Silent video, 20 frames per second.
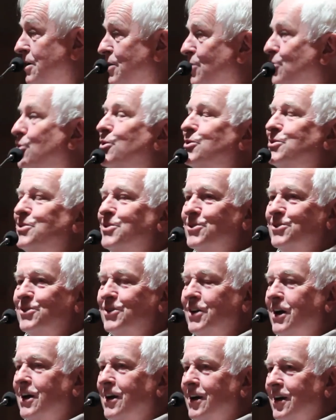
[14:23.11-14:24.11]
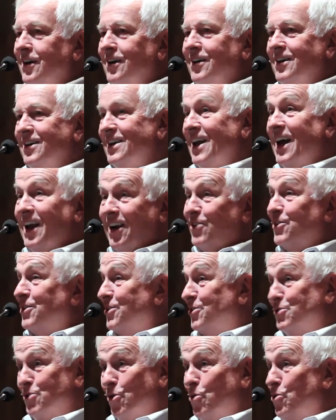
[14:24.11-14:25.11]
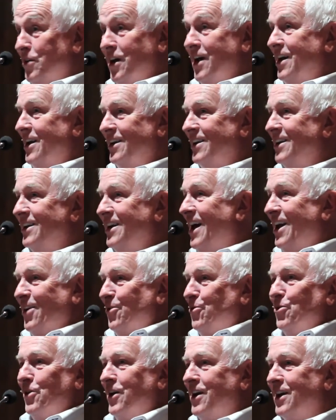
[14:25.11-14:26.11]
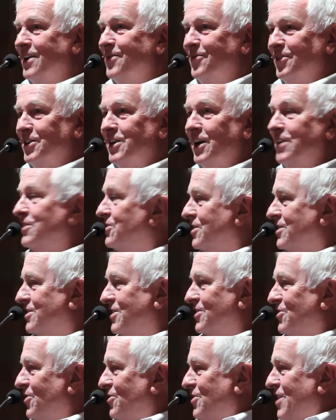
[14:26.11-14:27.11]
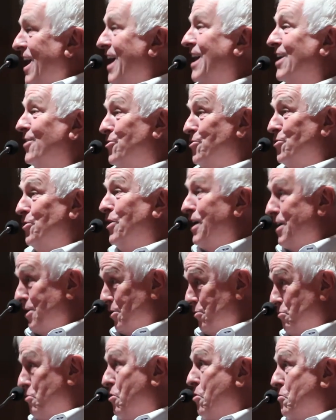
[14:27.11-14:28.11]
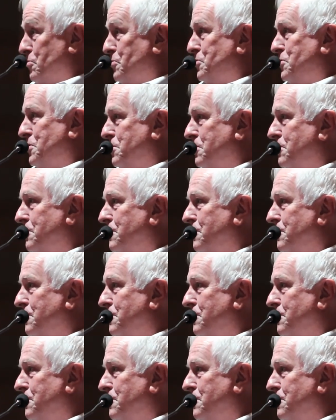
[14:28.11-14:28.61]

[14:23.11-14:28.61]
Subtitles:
Of course, in that area, there's not a whole lot of invitations because there's not a whole lot of groups.